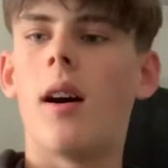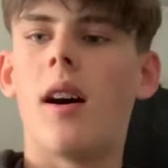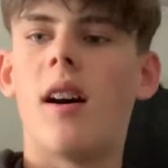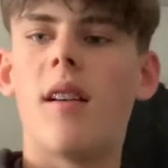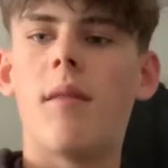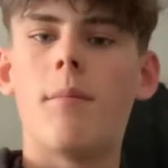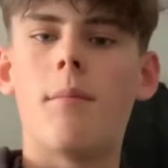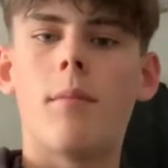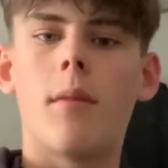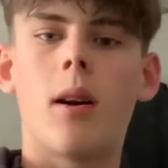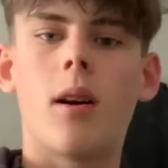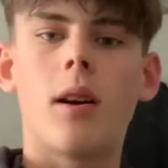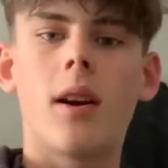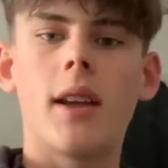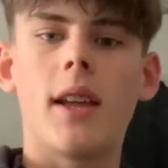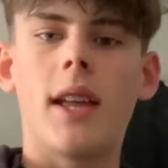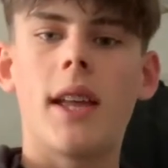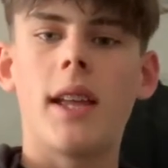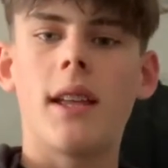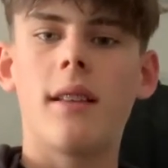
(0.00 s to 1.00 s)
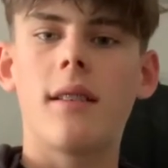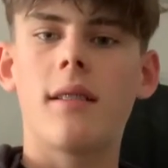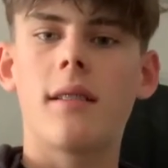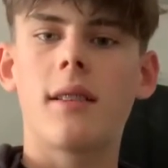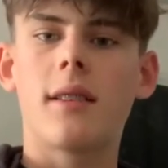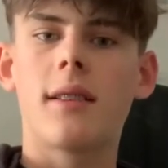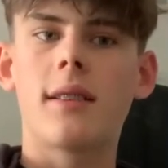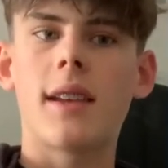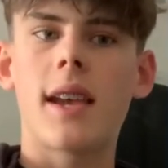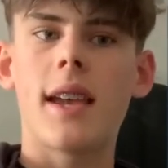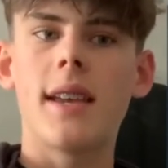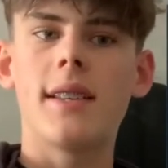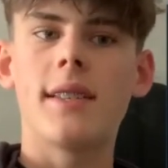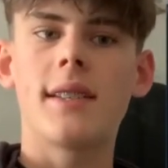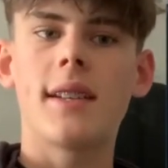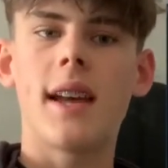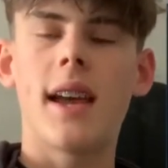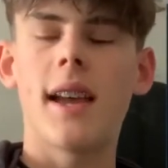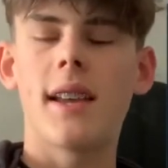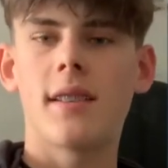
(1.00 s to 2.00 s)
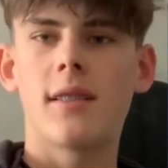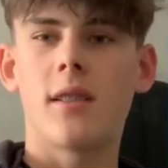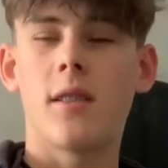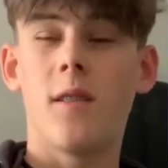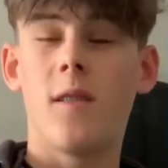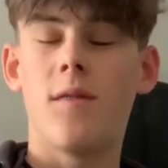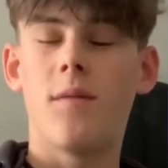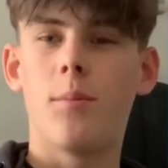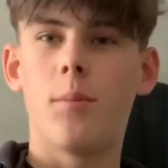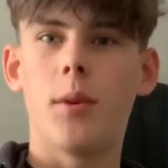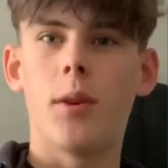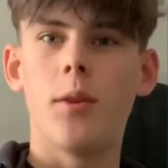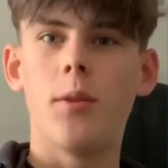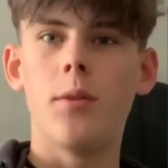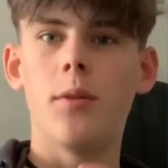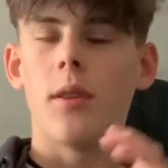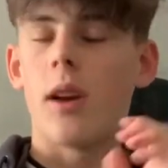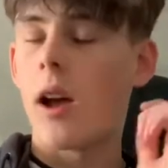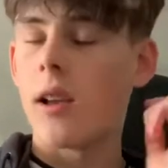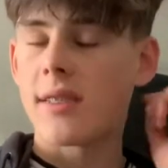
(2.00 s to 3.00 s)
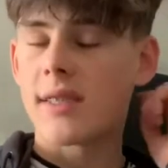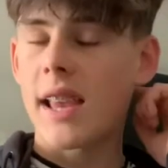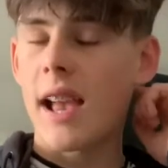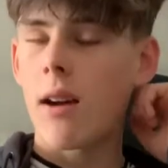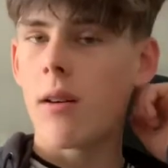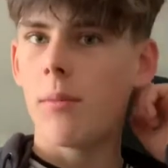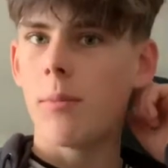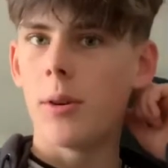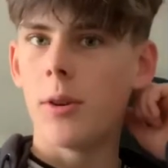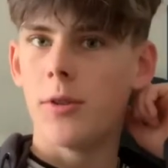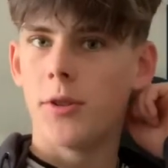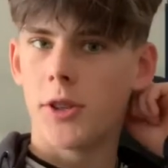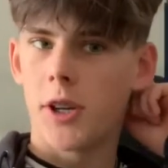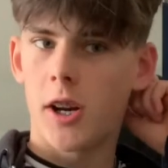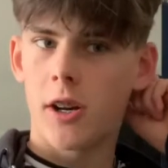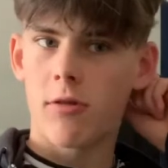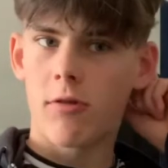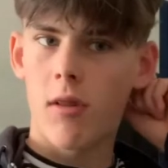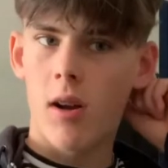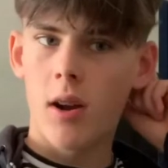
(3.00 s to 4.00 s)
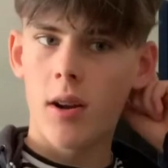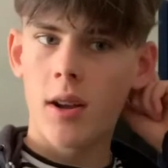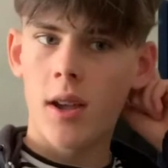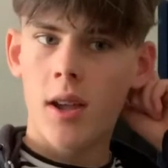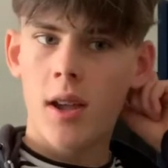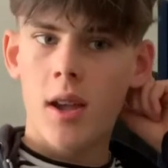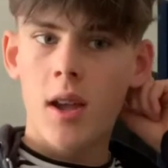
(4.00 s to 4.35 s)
my taste test of sour blue chug rug,